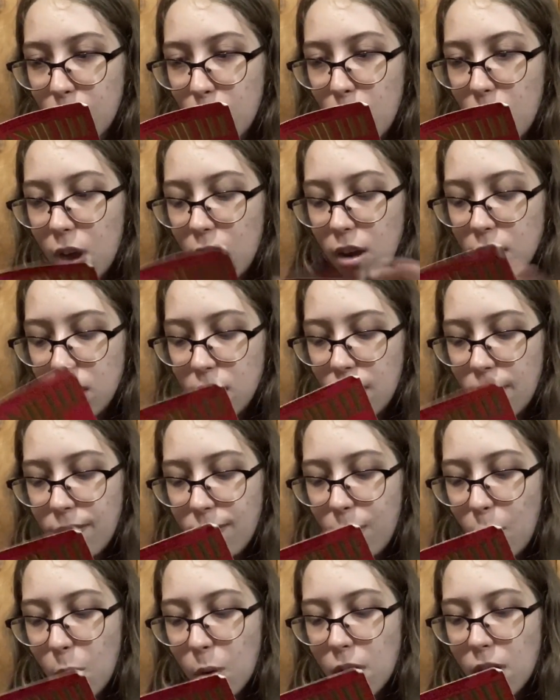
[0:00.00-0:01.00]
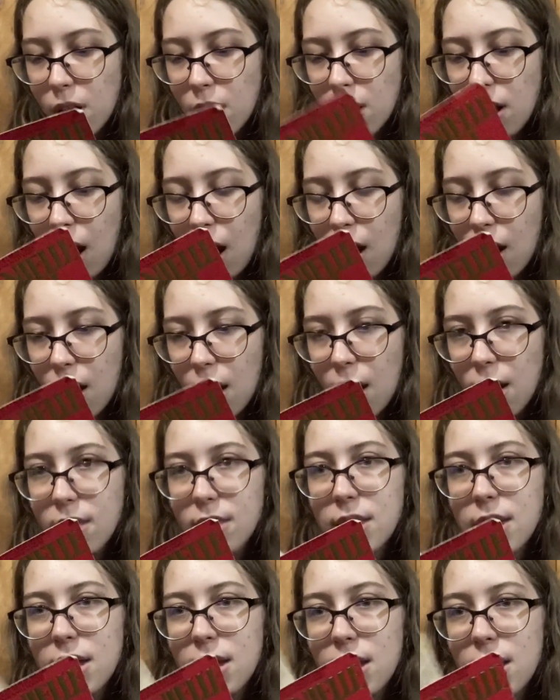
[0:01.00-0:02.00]
one for
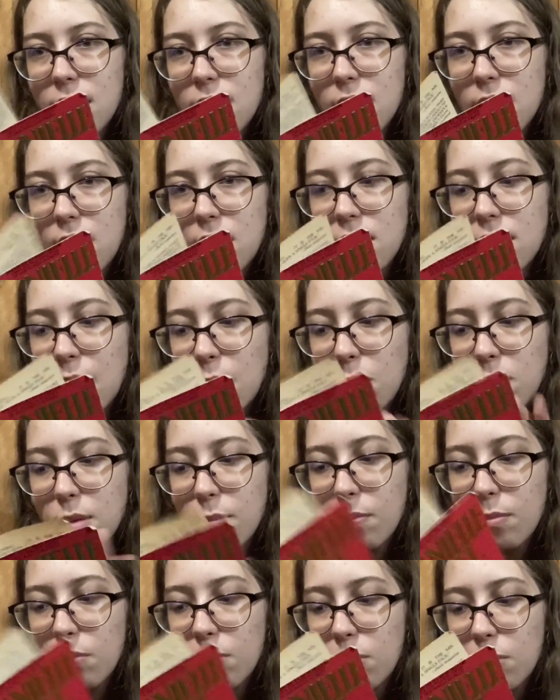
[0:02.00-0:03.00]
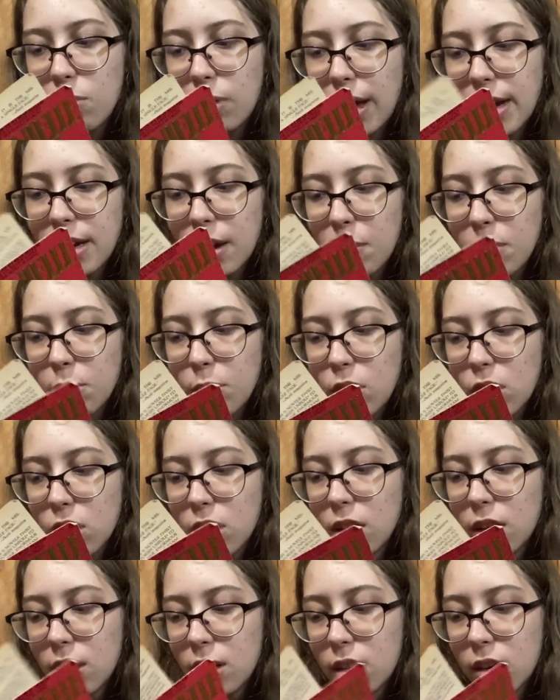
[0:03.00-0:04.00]
the Blind David book.
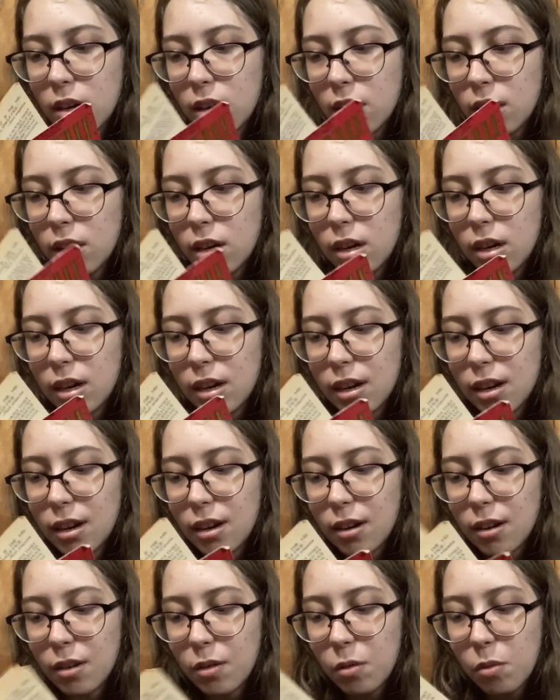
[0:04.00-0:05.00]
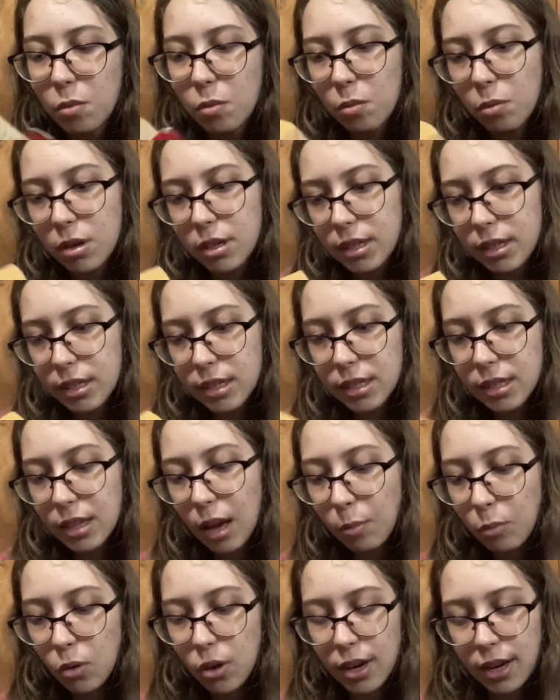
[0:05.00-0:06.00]
Where's the
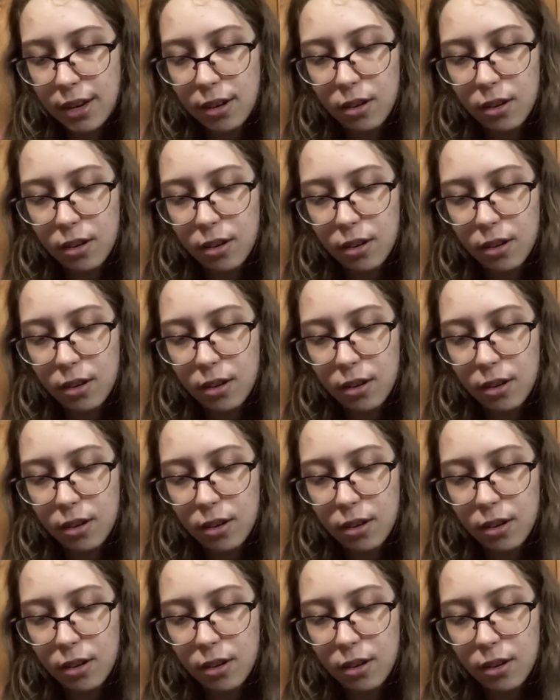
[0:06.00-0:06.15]
summary?